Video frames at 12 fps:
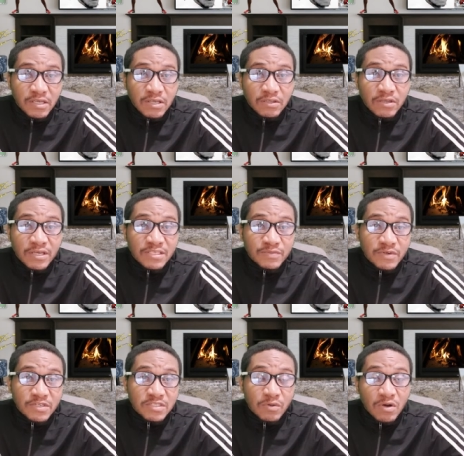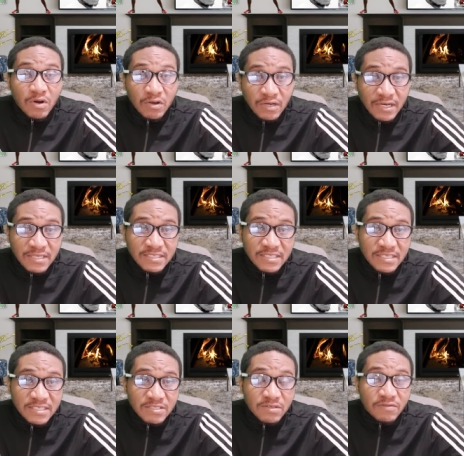to express our condolences
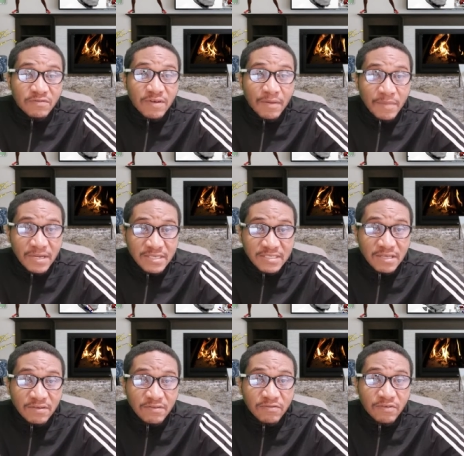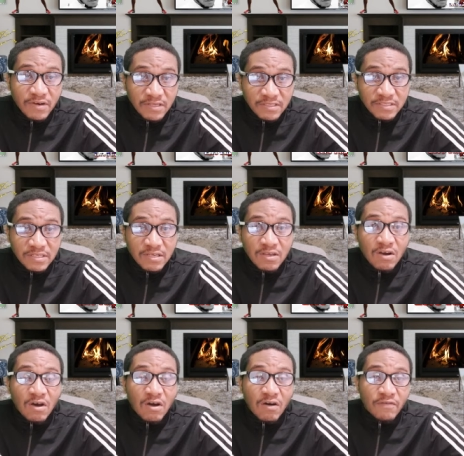to the families and friends
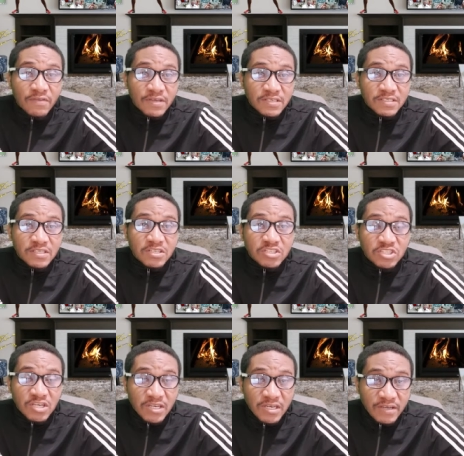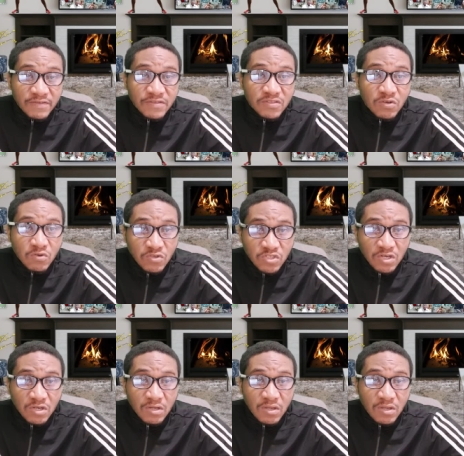of this JDF soldier.